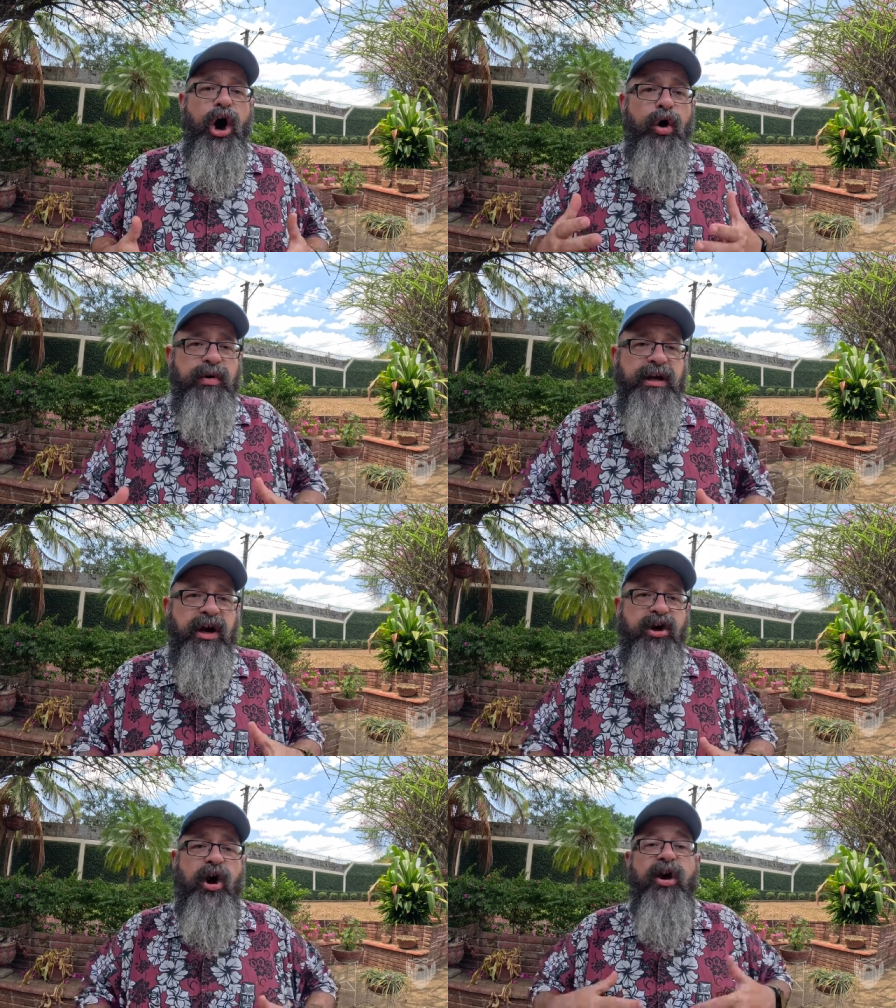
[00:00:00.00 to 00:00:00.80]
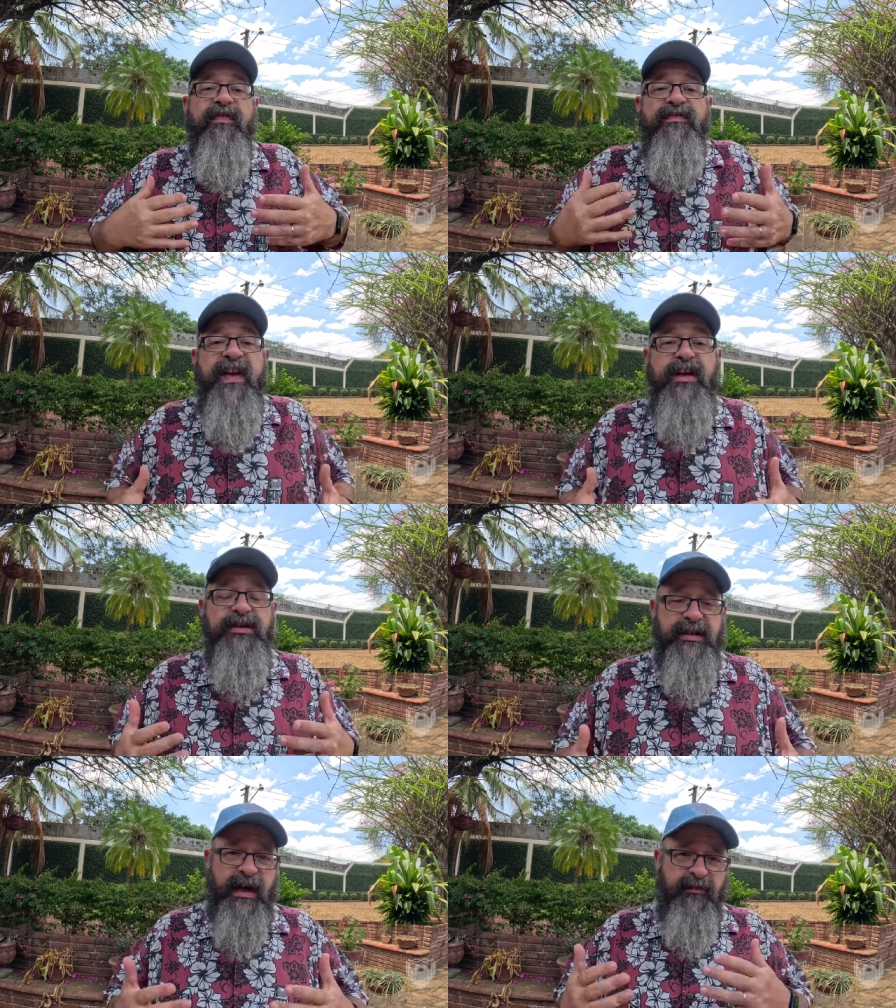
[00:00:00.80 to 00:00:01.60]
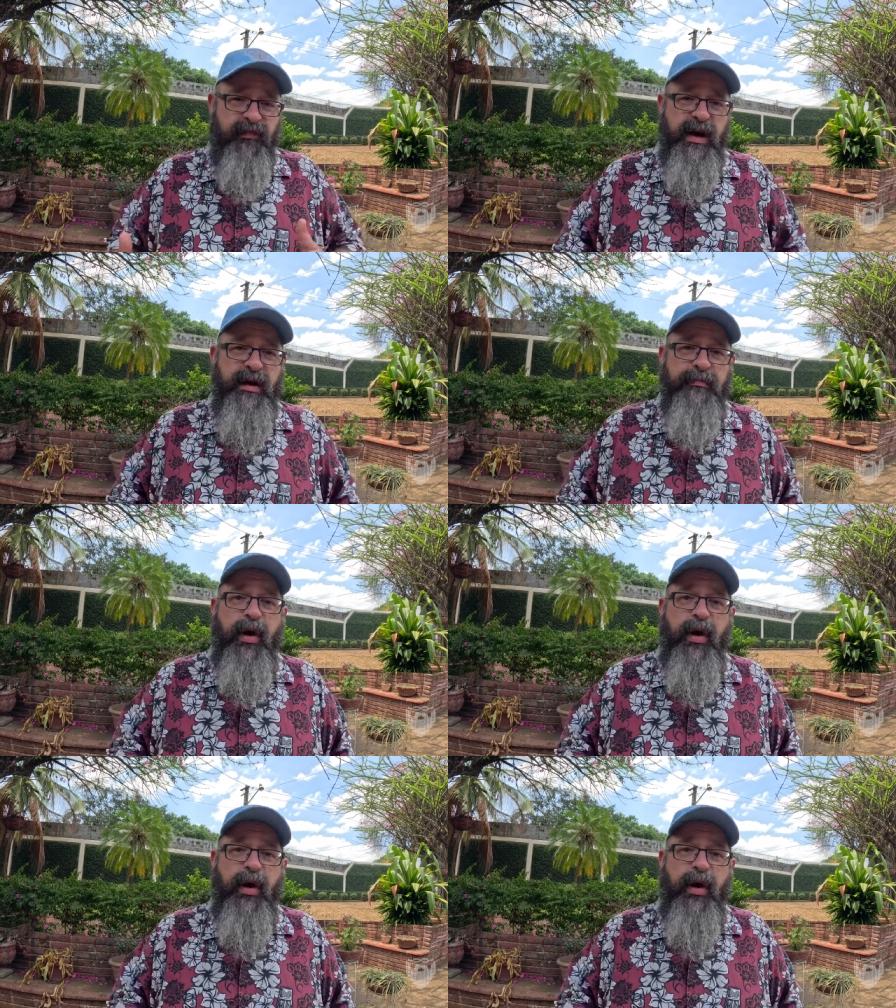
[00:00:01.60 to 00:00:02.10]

owning a car feels like freedom.